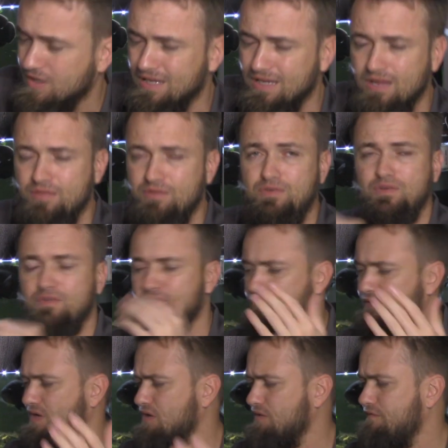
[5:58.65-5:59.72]
gone through
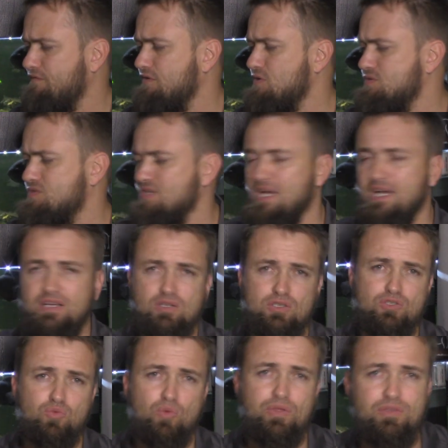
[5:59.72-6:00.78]
a few
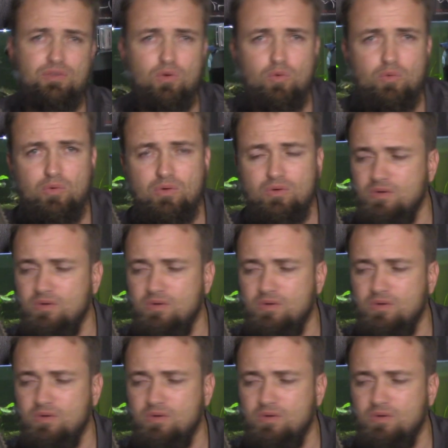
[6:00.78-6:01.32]
cycles with your